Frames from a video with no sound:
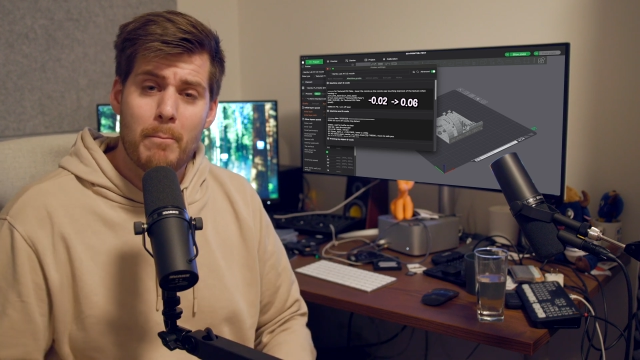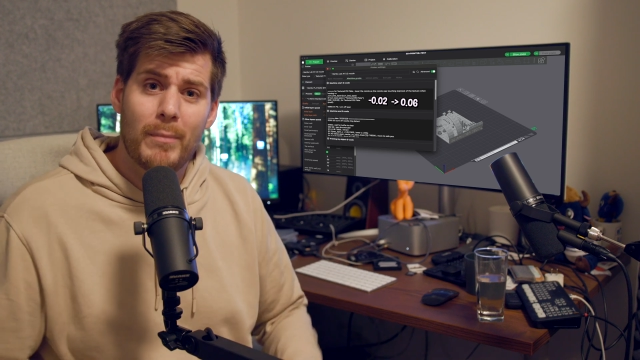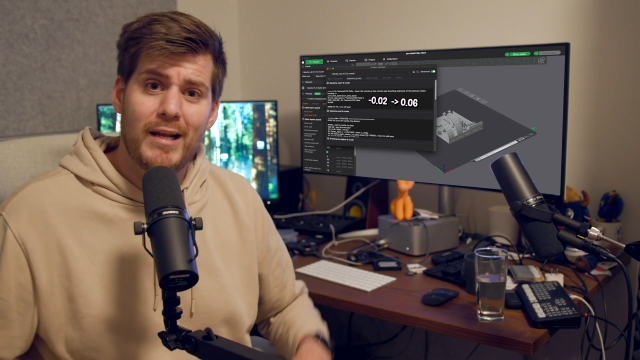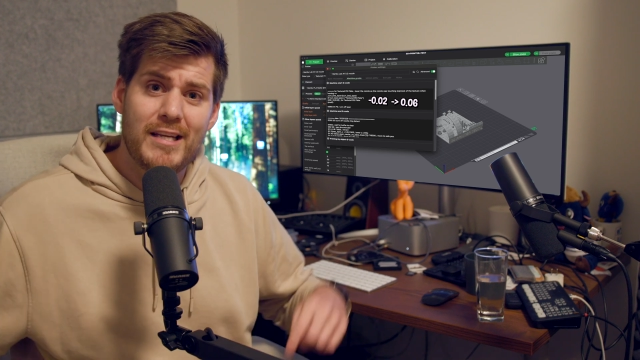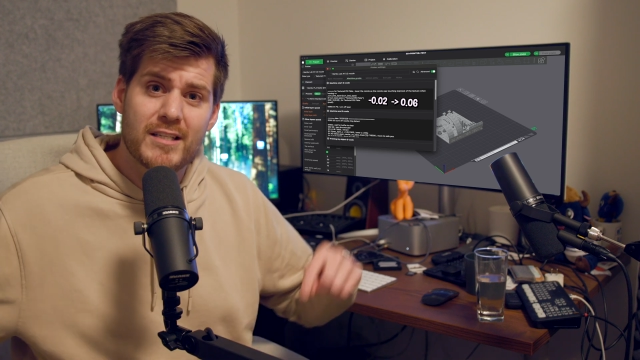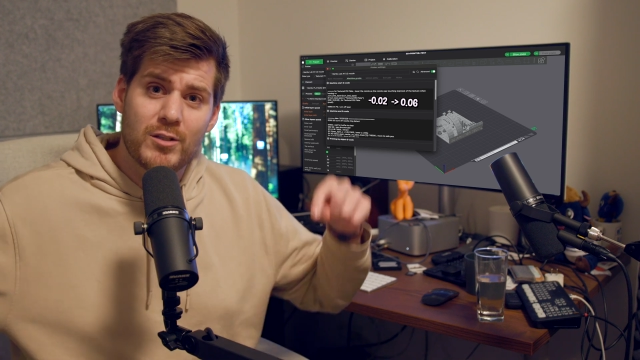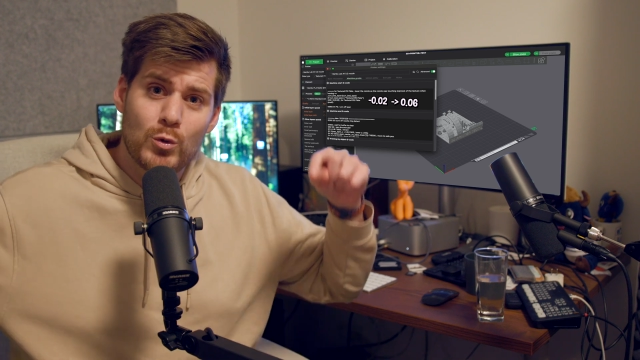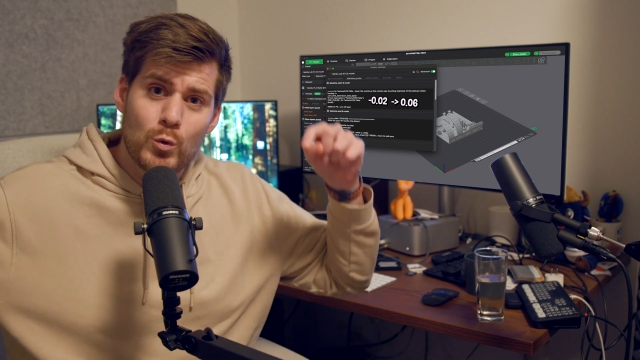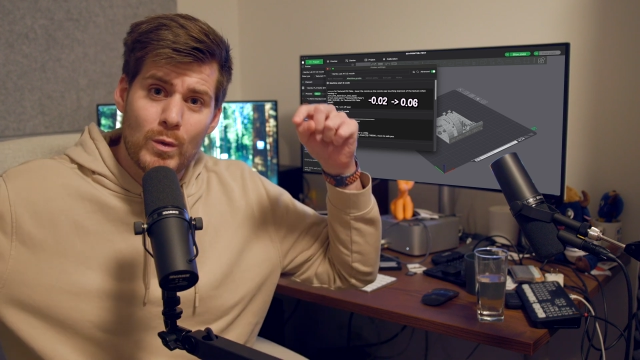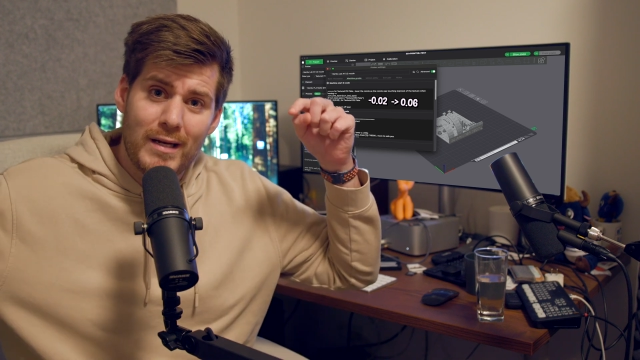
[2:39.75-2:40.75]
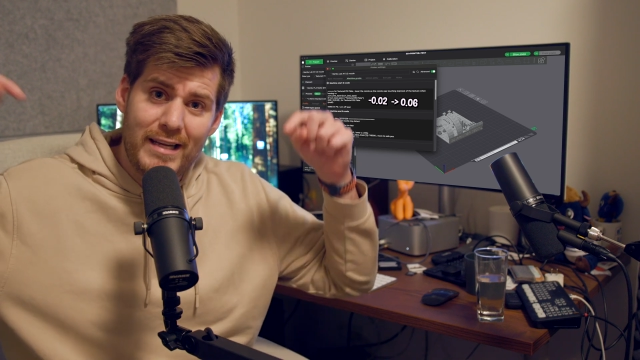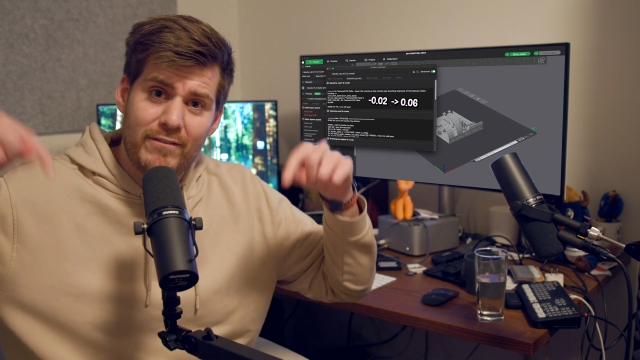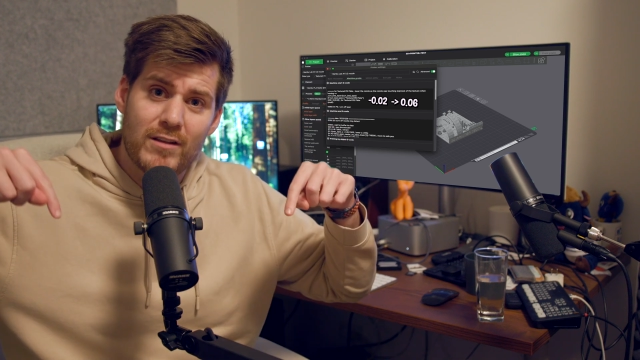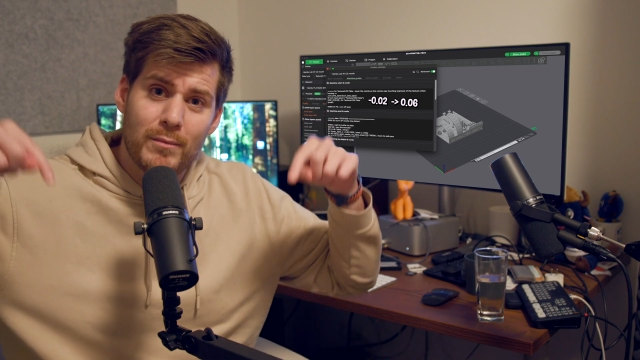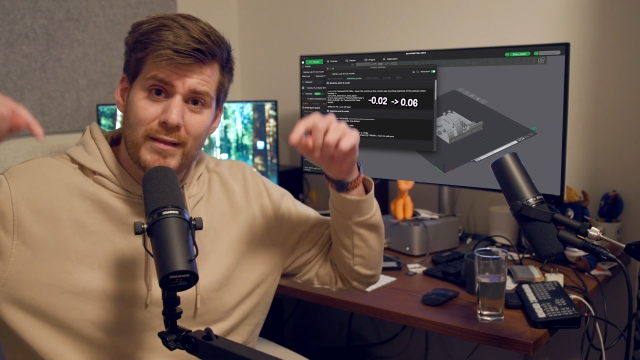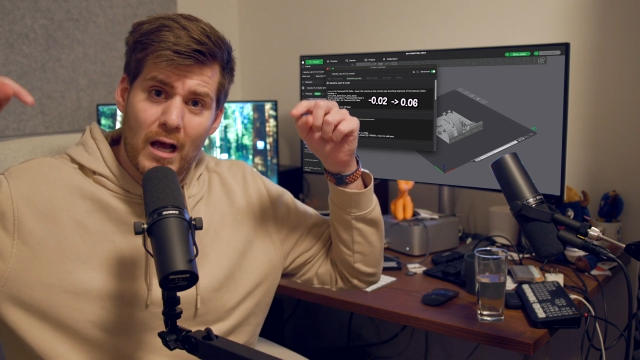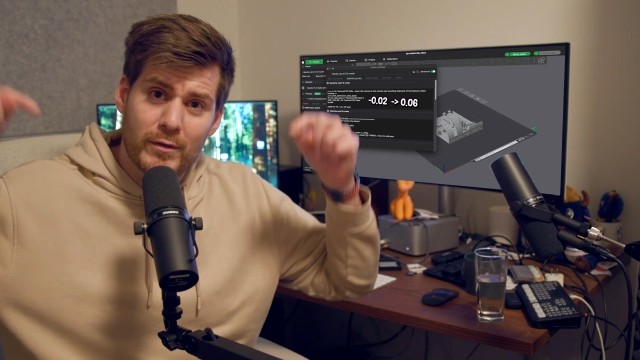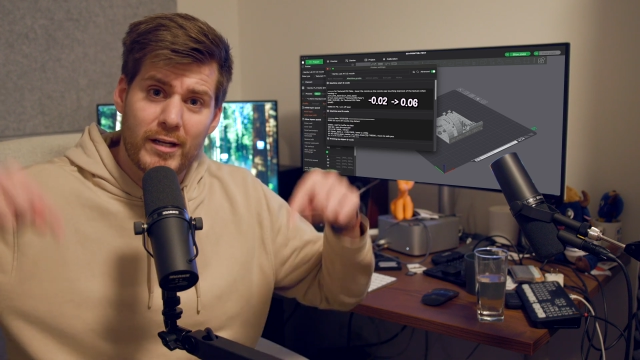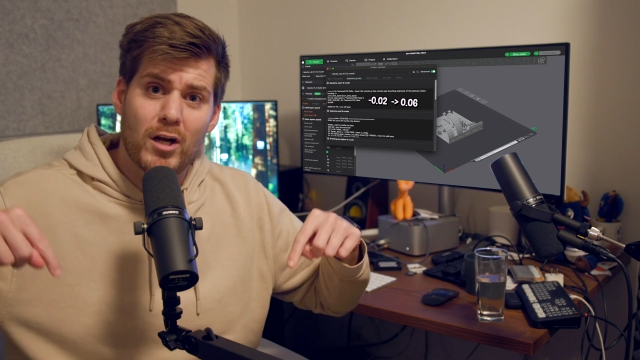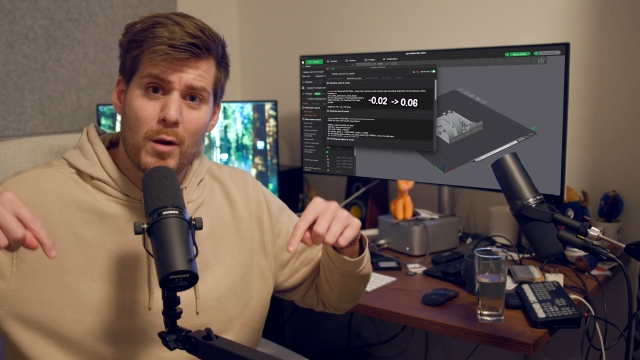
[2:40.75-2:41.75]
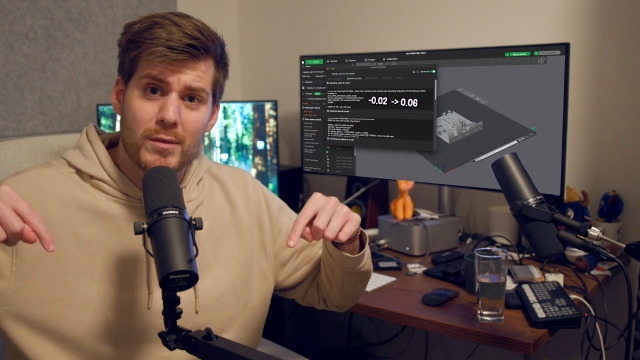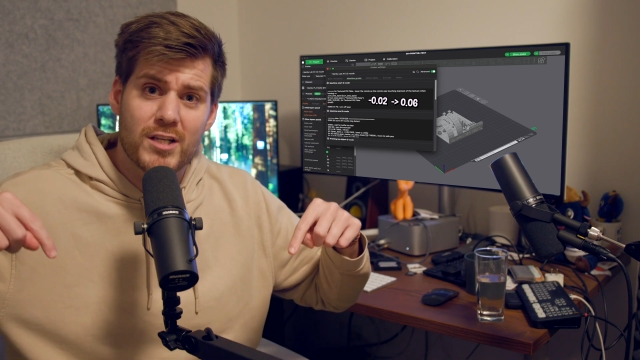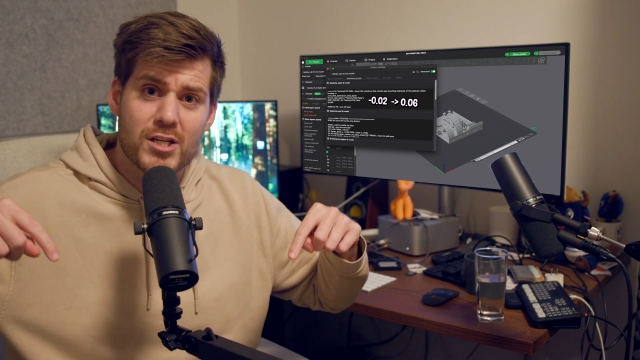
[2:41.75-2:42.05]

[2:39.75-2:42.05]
please do leave them down in the comment